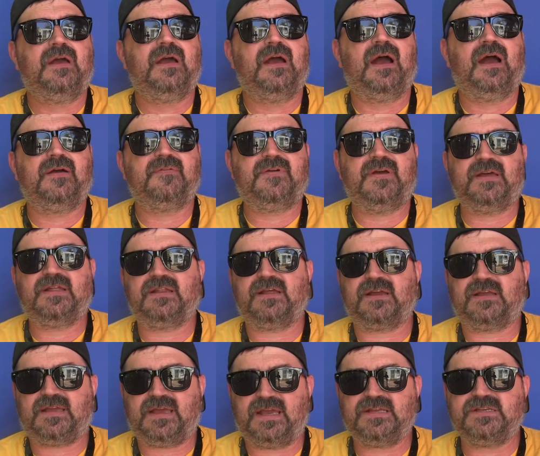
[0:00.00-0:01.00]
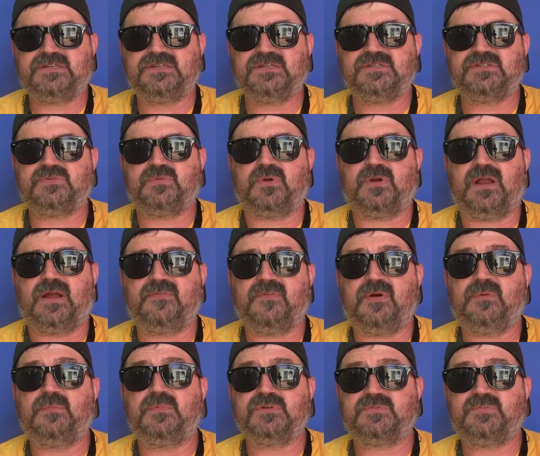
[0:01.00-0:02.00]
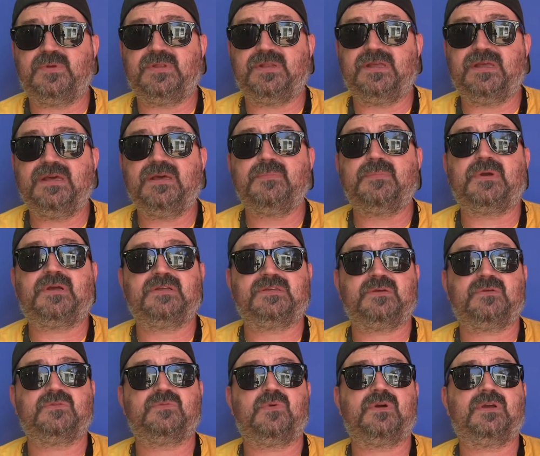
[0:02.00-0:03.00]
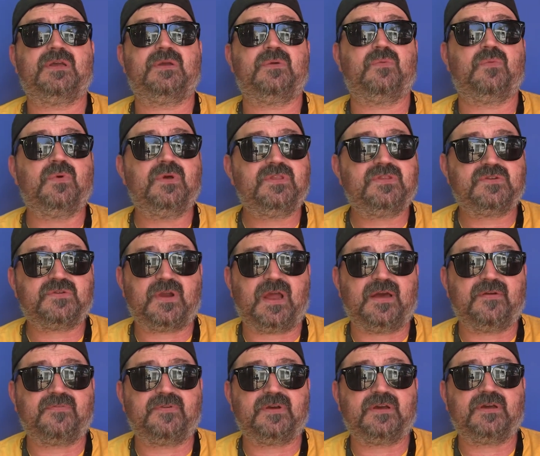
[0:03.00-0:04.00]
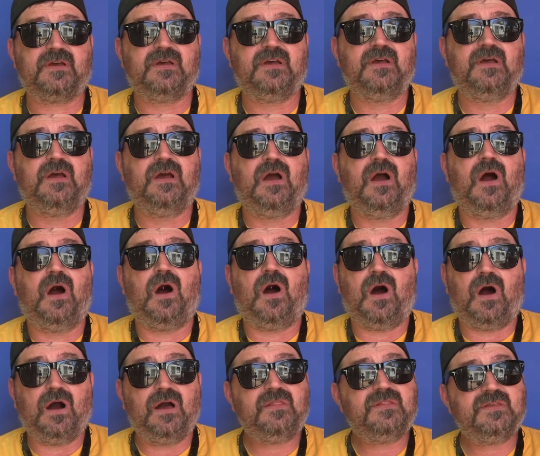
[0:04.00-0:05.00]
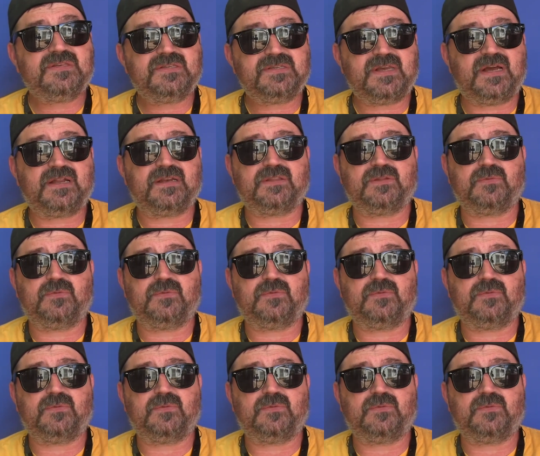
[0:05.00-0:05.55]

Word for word: I've had occasions where I've almost been hit because I was walking with traffic on the side of the